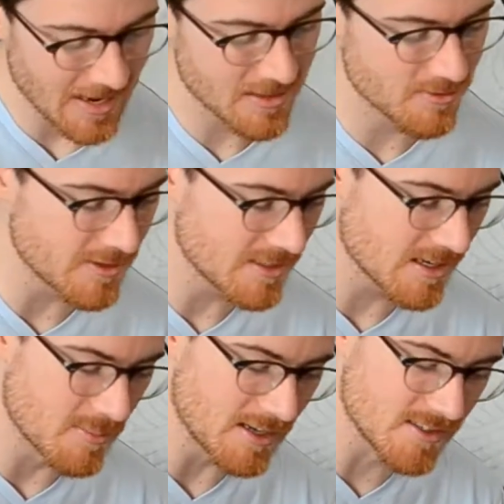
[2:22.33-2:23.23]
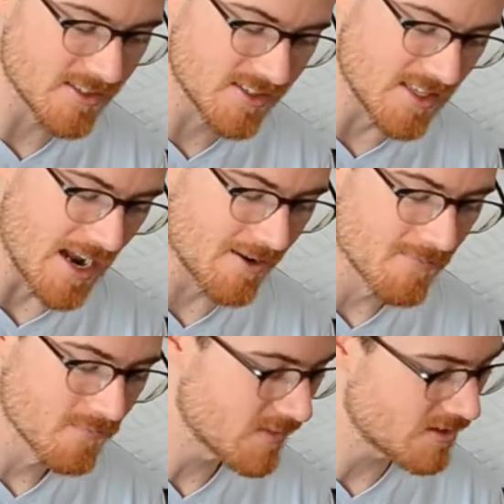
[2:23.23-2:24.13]
And the fun thing about this is
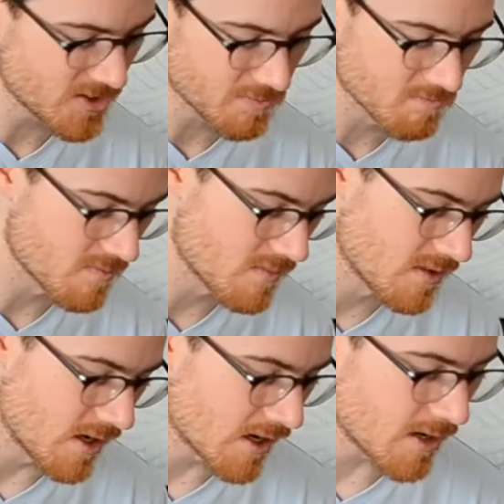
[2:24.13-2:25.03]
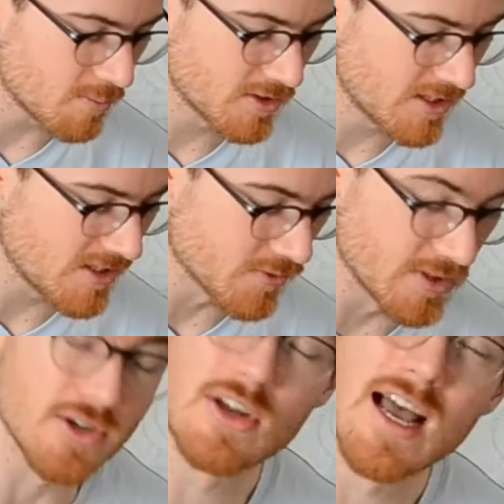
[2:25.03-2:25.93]
that there's a couple of these
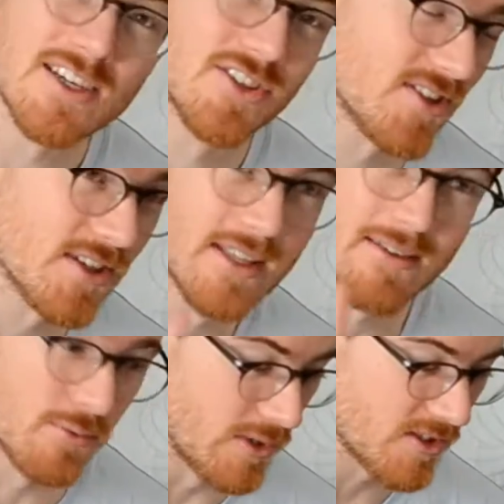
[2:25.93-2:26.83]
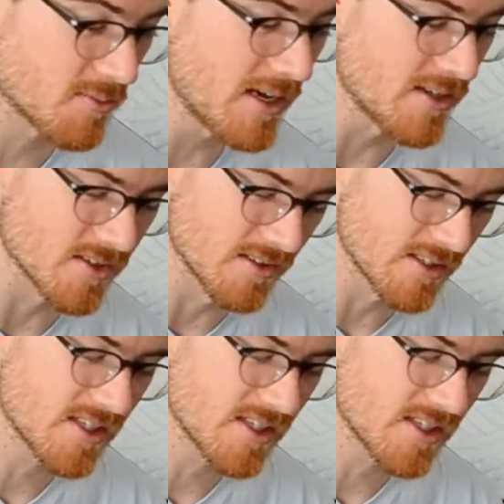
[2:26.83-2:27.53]
really good actions that only have one space. And let's